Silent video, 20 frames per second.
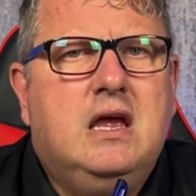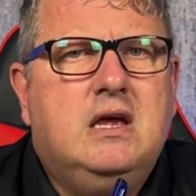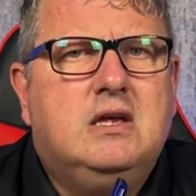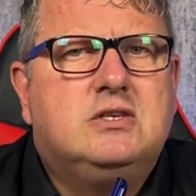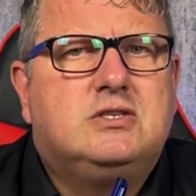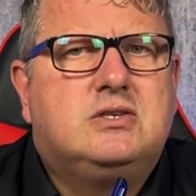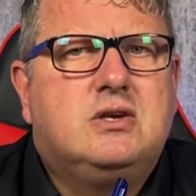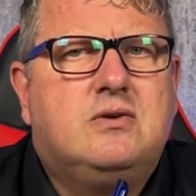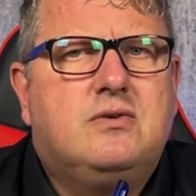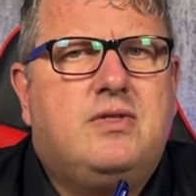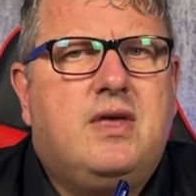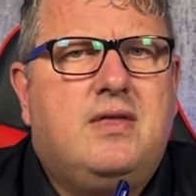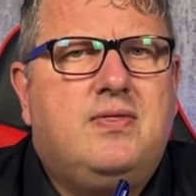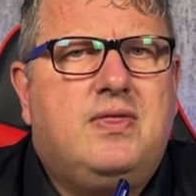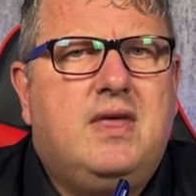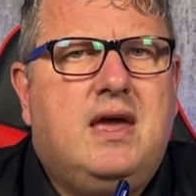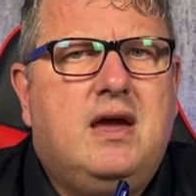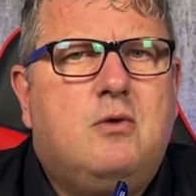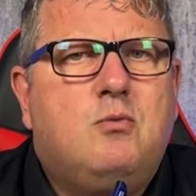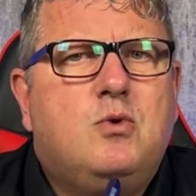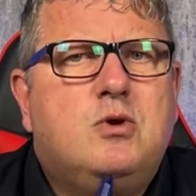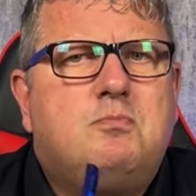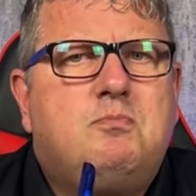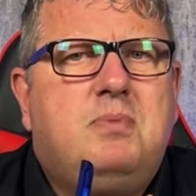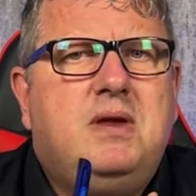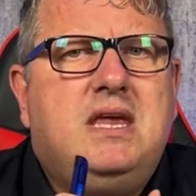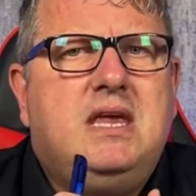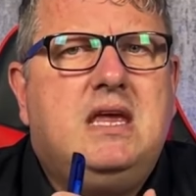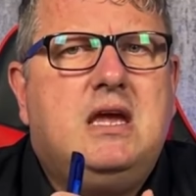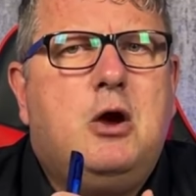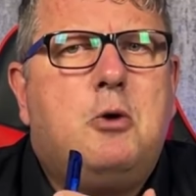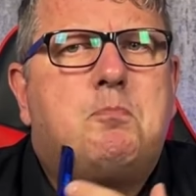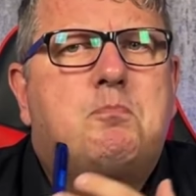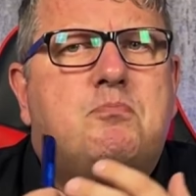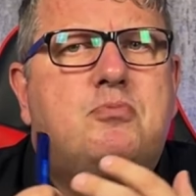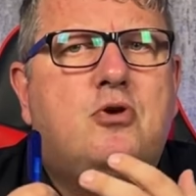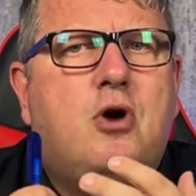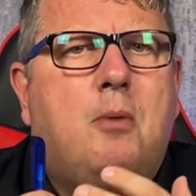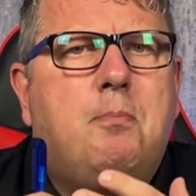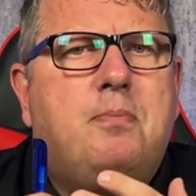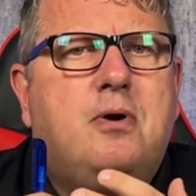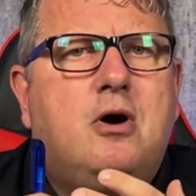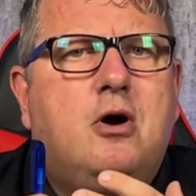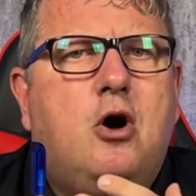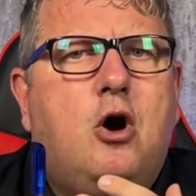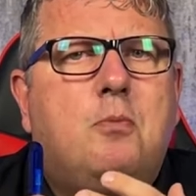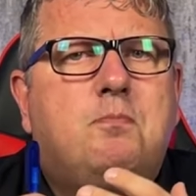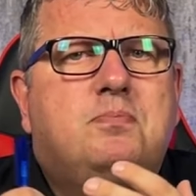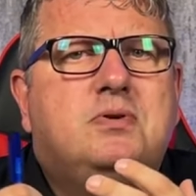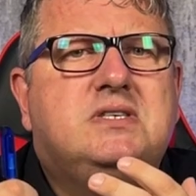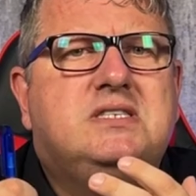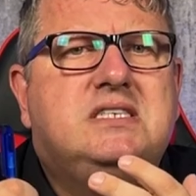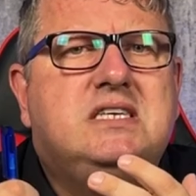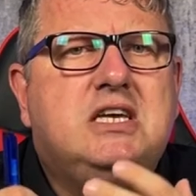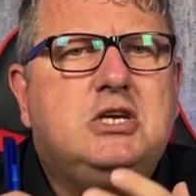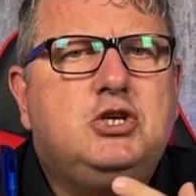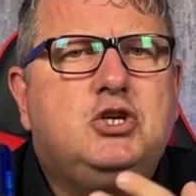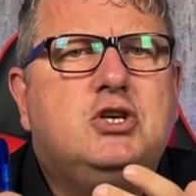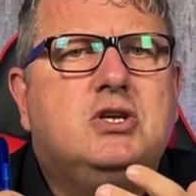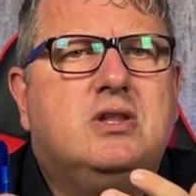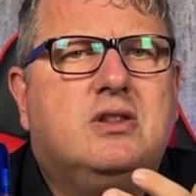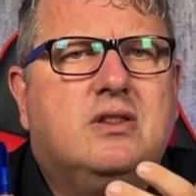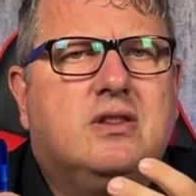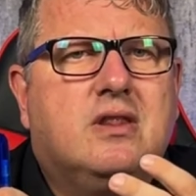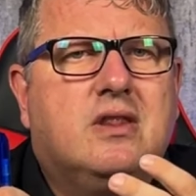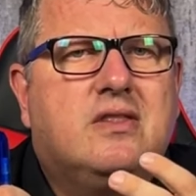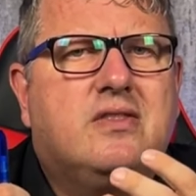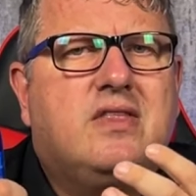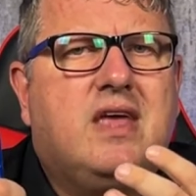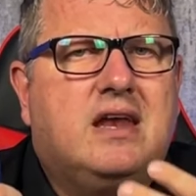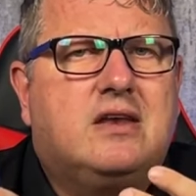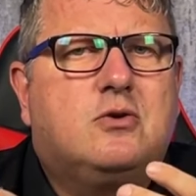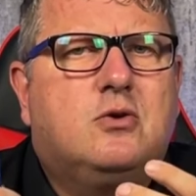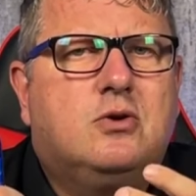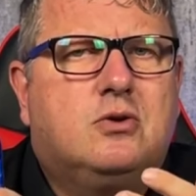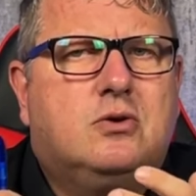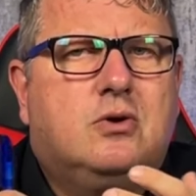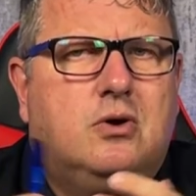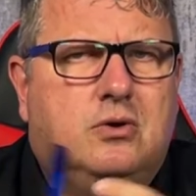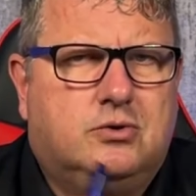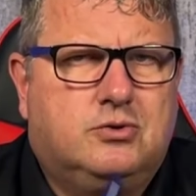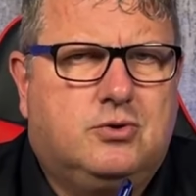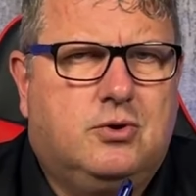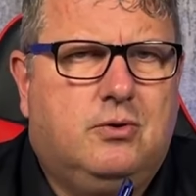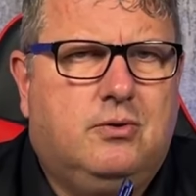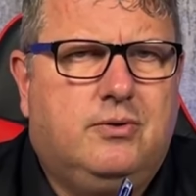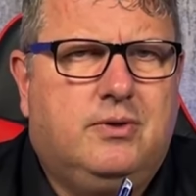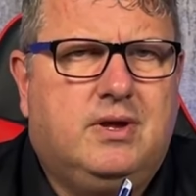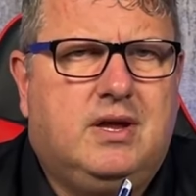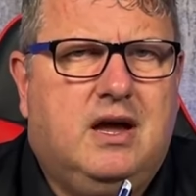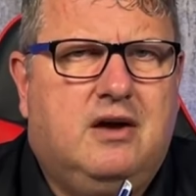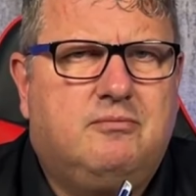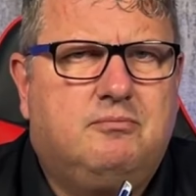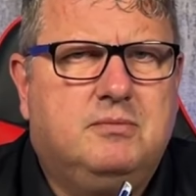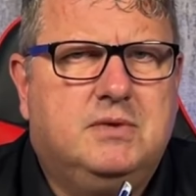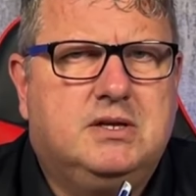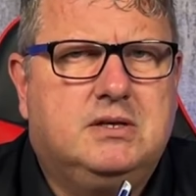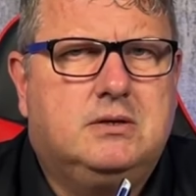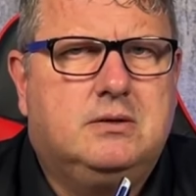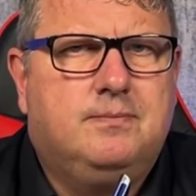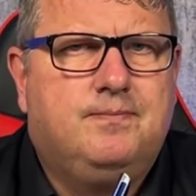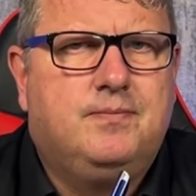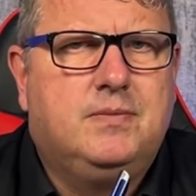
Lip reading: so that there would be a proper opposition that could control the government.